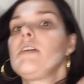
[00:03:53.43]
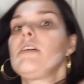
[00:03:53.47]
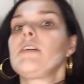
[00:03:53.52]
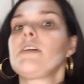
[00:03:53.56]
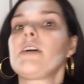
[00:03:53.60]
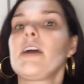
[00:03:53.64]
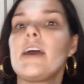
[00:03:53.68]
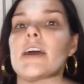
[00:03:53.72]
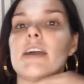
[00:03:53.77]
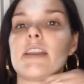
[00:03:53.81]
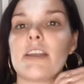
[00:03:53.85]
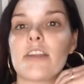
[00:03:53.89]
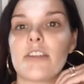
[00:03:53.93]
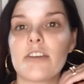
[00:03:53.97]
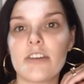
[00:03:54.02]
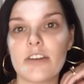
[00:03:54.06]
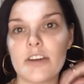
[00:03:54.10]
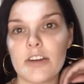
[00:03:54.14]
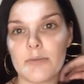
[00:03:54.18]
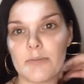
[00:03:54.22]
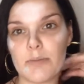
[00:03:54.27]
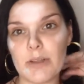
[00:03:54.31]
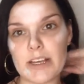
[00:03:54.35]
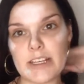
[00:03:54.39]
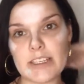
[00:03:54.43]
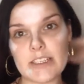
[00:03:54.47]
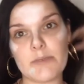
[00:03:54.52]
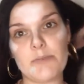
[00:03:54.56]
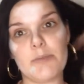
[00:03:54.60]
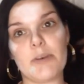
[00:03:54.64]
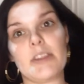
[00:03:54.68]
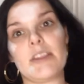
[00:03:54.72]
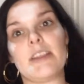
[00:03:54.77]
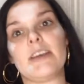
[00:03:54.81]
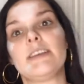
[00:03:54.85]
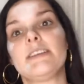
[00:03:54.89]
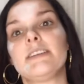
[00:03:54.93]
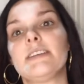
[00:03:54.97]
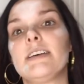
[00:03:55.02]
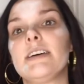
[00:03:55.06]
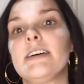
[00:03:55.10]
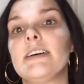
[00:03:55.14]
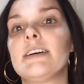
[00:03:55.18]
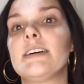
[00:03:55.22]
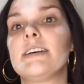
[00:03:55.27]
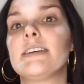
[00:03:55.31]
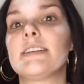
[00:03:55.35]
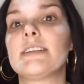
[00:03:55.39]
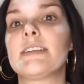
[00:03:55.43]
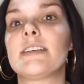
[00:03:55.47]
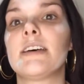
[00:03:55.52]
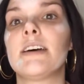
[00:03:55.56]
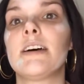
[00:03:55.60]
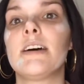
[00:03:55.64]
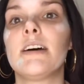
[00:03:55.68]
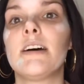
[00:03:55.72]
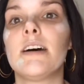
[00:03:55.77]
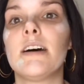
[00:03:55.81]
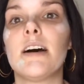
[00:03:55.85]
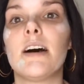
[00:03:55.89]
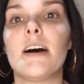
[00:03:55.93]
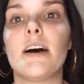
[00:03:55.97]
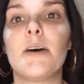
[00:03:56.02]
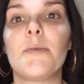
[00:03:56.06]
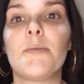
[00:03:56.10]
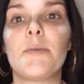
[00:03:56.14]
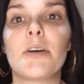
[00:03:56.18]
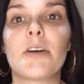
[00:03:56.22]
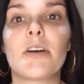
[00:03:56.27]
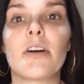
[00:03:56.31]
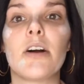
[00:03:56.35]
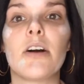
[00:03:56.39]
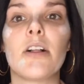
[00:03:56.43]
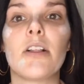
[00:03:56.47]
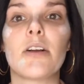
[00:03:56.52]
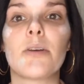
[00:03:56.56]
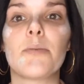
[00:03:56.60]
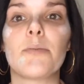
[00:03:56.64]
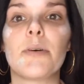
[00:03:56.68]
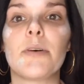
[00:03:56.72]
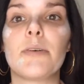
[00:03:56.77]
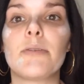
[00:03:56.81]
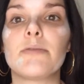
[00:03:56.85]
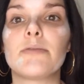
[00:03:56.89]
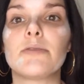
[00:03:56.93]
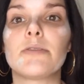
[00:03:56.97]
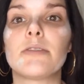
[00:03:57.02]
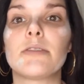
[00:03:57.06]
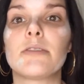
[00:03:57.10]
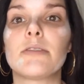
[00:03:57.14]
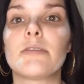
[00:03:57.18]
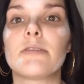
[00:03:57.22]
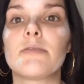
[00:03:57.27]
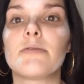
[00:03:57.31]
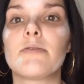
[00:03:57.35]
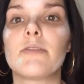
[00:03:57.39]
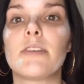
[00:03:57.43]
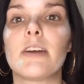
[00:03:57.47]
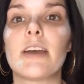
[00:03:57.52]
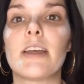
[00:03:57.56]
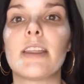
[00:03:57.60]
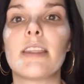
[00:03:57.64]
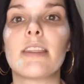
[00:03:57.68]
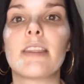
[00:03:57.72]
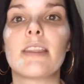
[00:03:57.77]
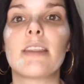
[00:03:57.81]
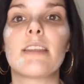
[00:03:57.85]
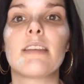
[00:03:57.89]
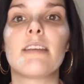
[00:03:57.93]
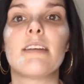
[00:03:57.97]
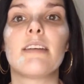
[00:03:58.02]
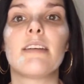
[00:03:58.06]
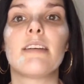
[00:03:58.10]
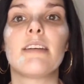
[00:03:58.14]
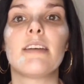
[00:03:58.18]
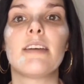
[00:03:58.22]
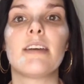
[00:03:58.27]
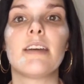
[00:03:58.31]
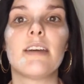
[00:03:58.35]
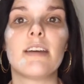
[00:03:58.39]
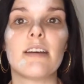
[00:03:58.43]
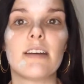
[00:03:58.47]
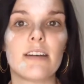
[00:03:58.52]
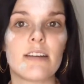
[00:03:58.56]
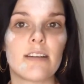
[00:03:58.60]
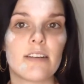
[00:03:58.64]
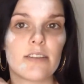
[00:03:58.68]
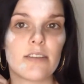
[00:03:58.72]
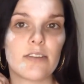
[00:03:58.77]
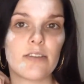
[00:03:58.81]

Okay, another good place to put this is your collarbones, right here.